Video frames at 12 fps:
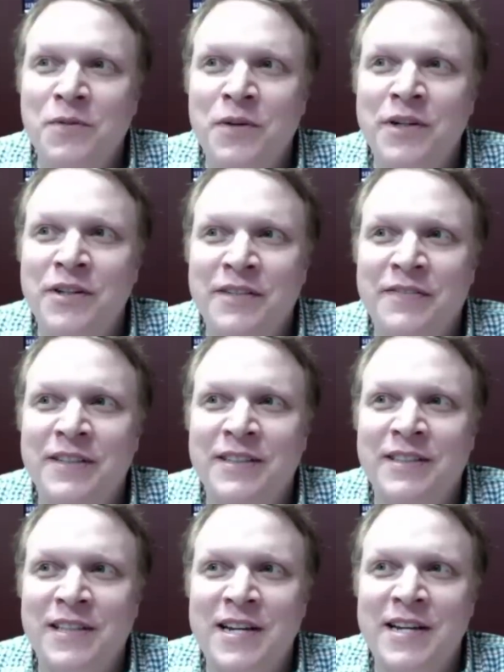wondered if
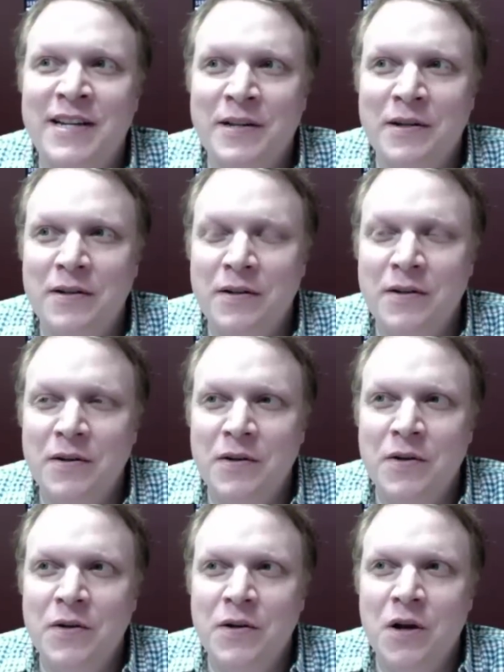it's like,
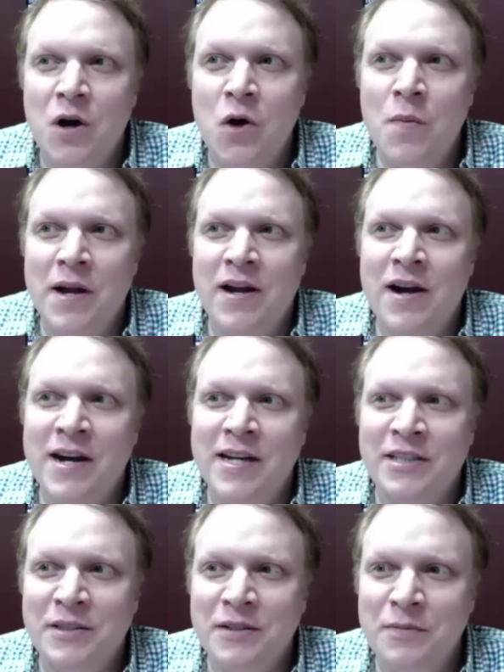oh my
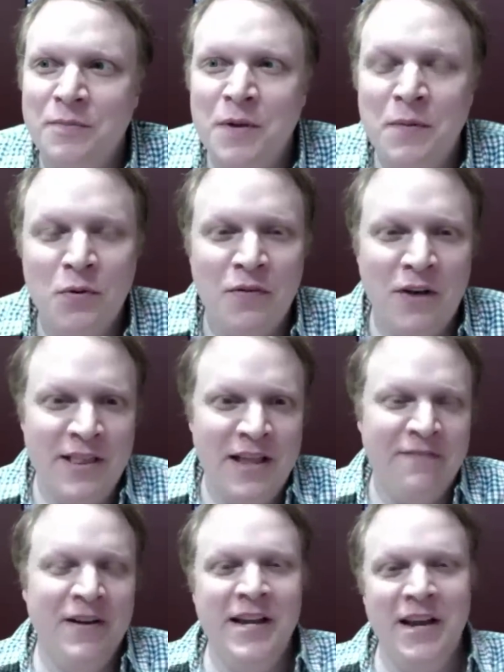gosh, people find
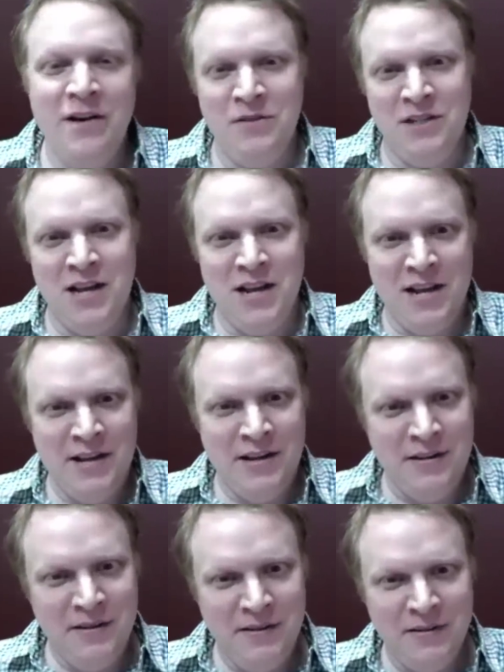that funny outside,
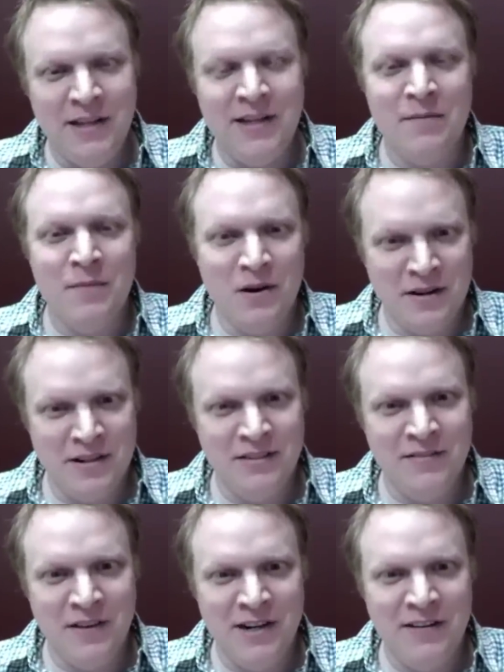like, Americans
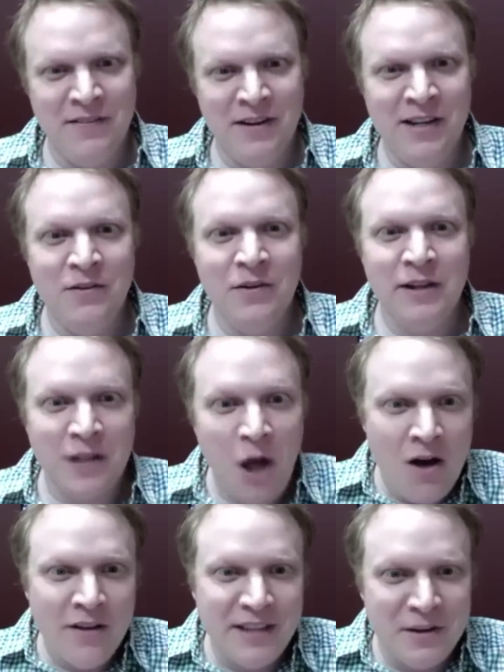find it funny, and they're like,
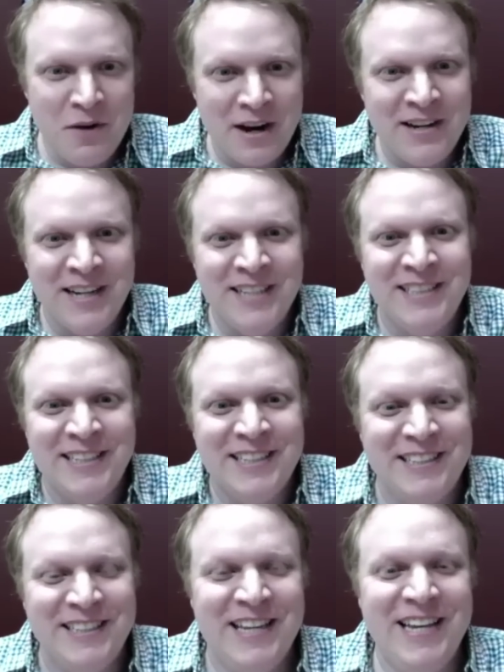oh, they recognized us.